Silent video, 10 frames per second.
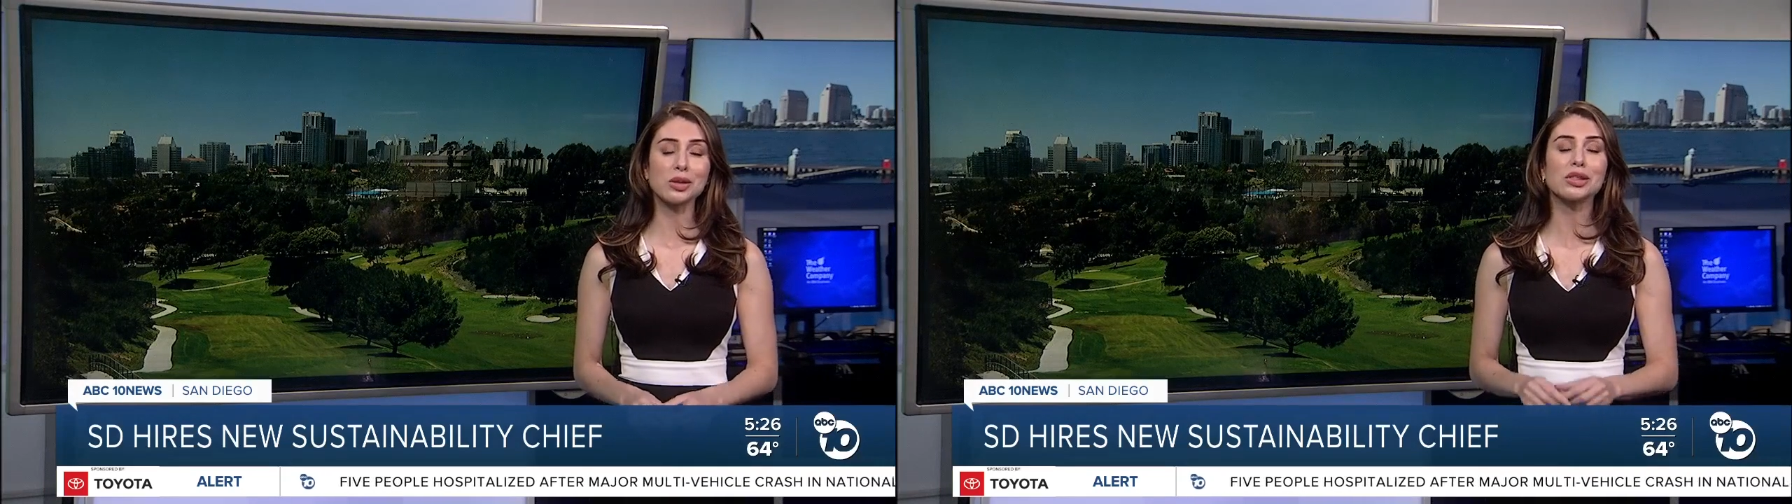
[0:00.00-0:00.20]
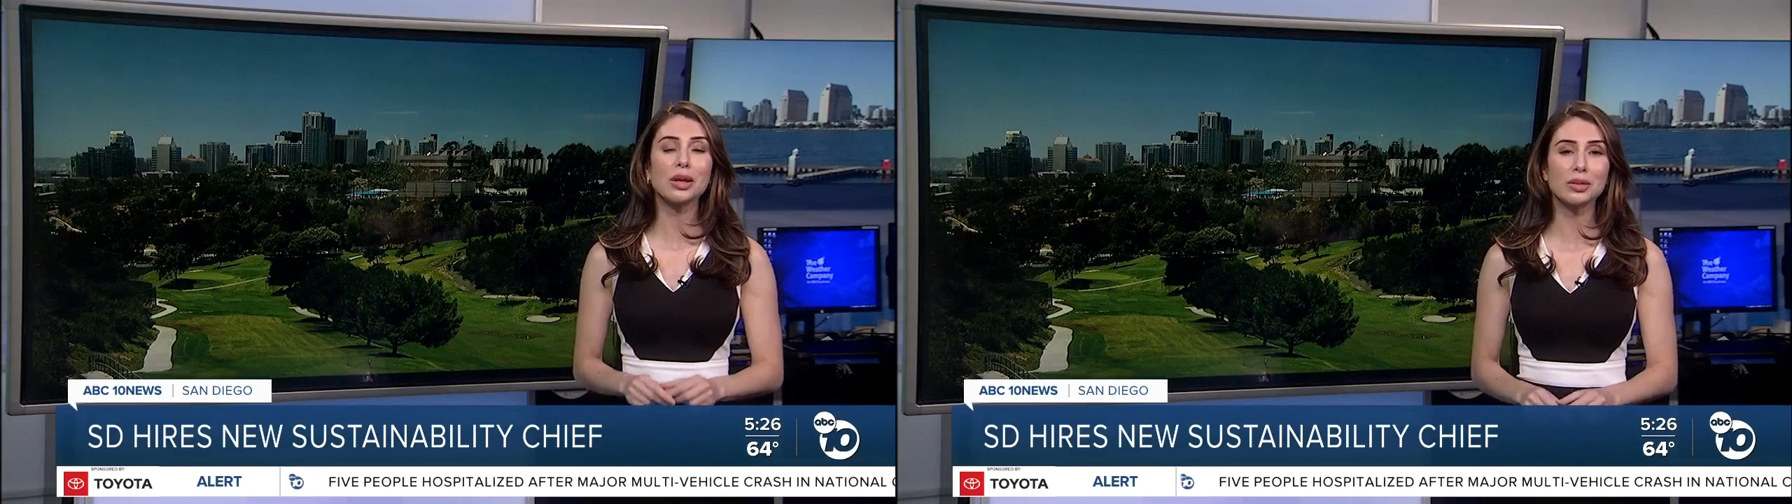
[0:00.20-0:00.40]

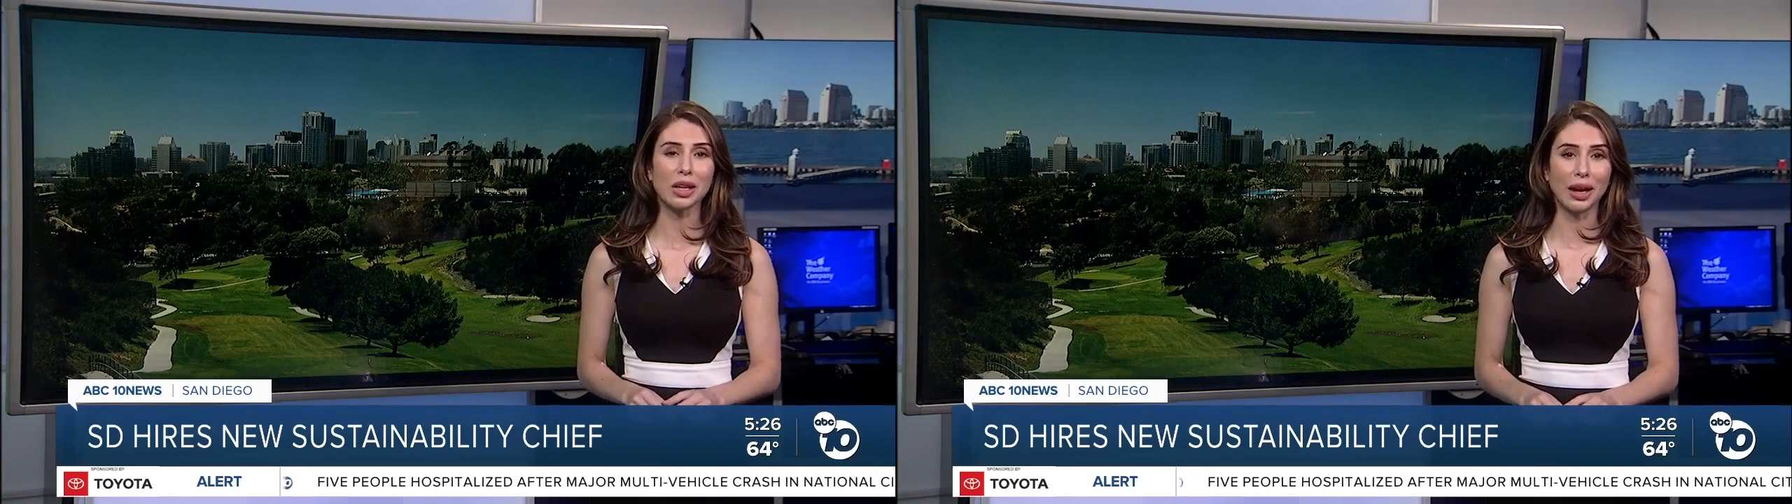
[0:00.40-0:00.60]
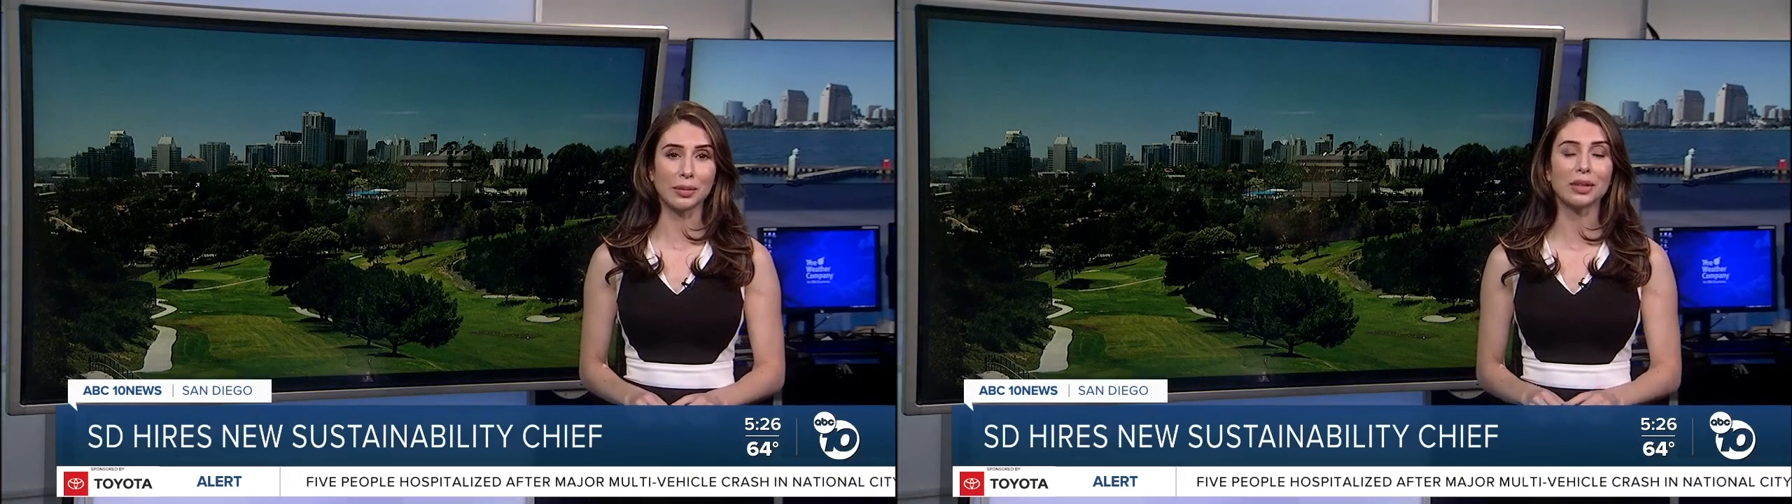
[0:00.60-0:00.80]

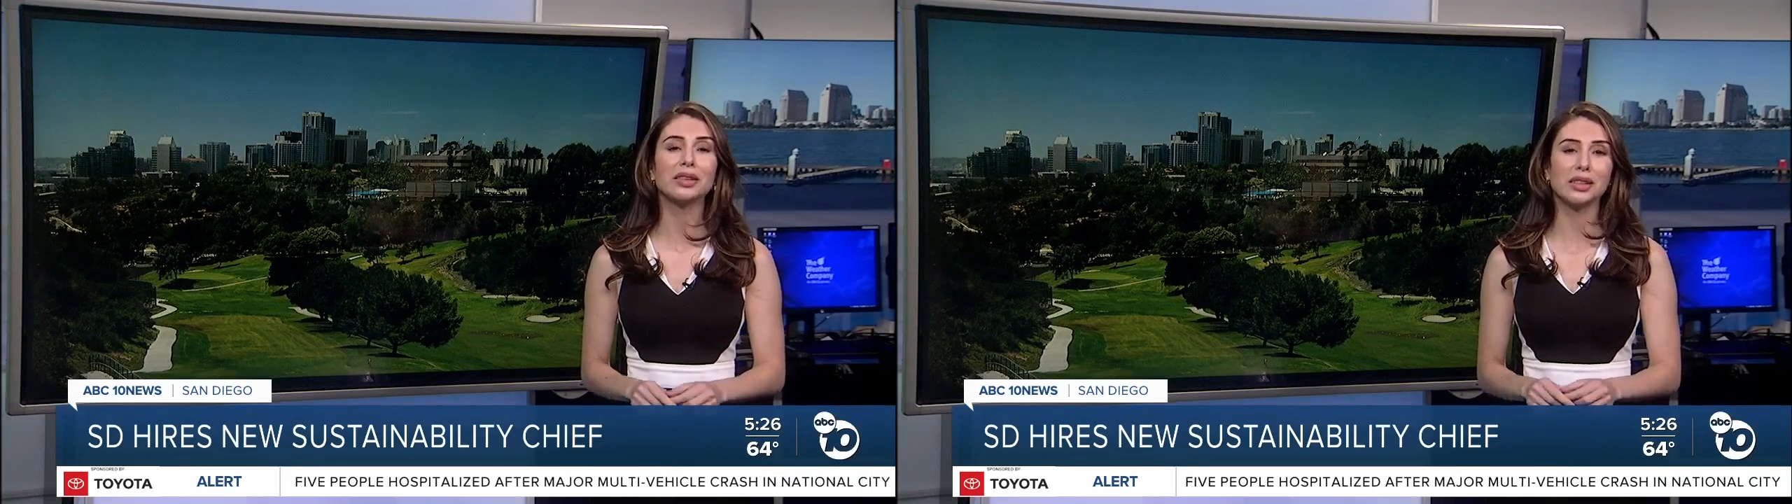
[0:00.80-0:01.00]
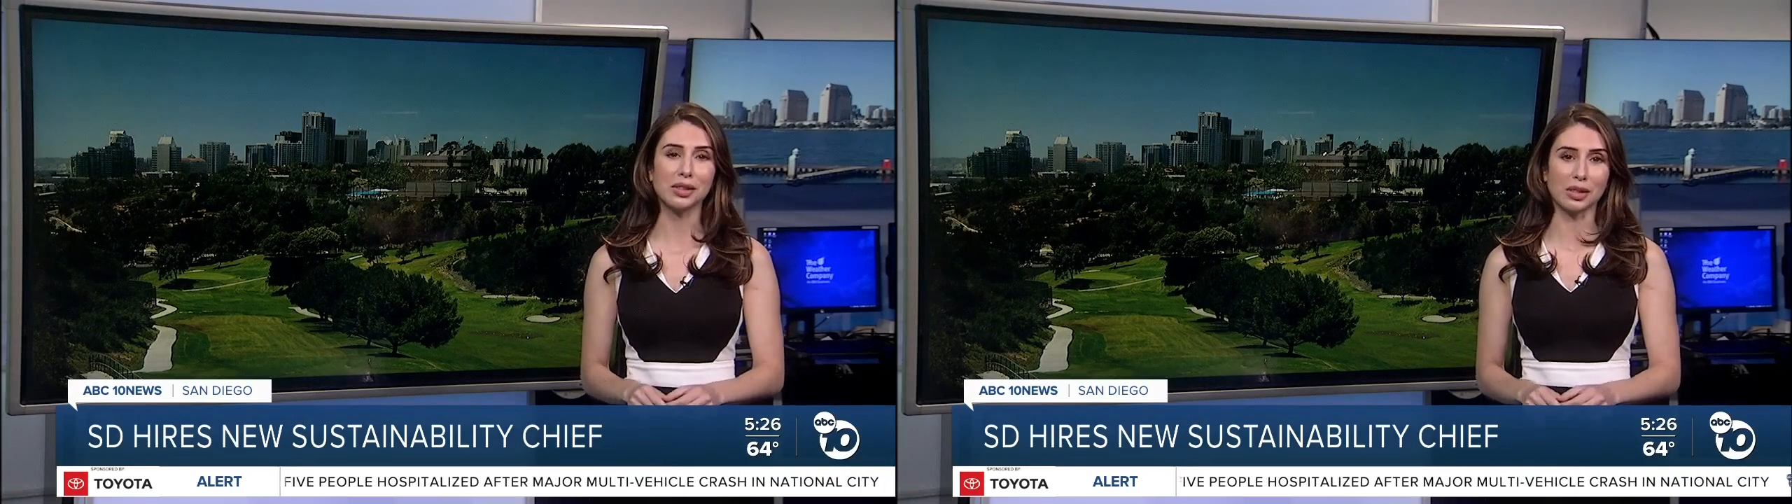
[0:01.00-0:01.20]
sometime
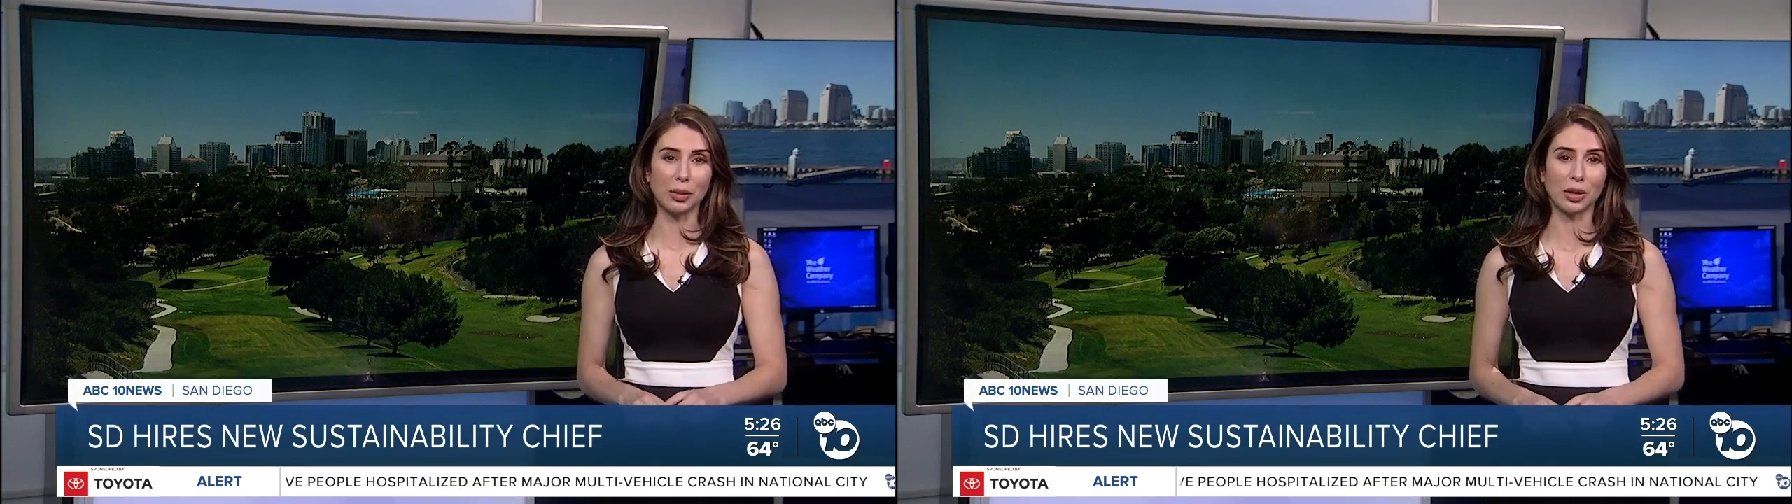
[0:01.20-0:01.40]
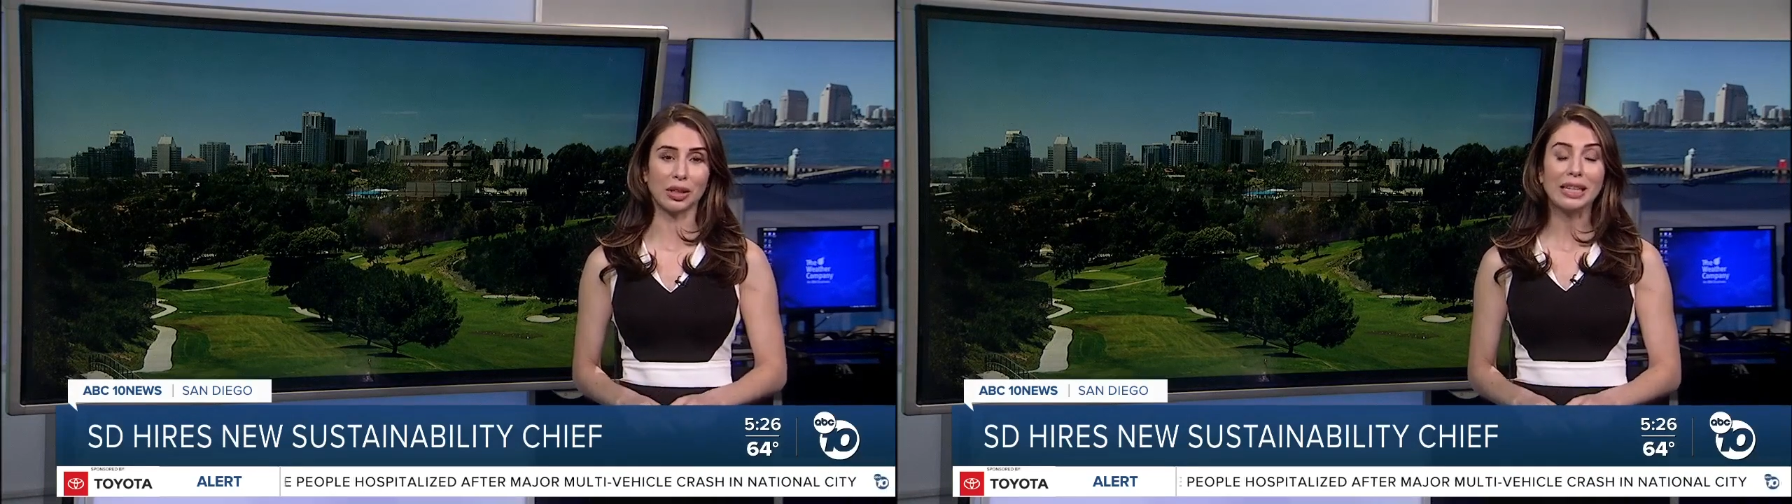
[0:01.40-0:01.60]
this
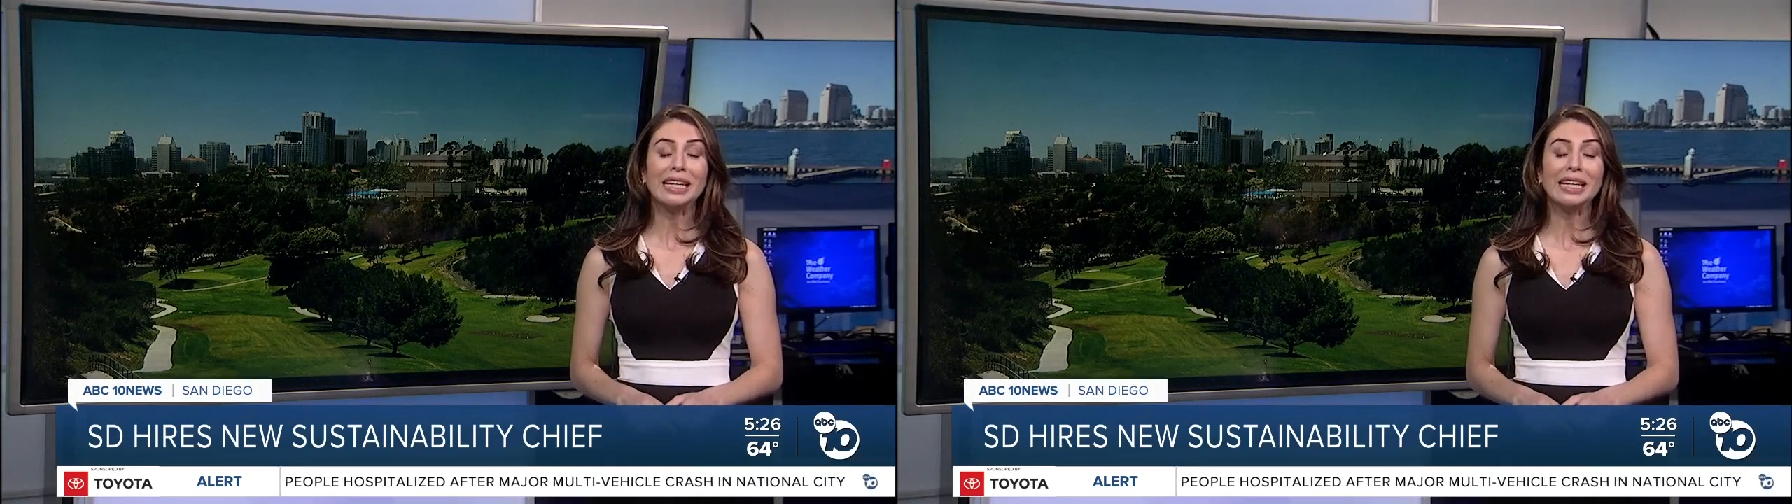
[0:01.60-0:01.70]
summer.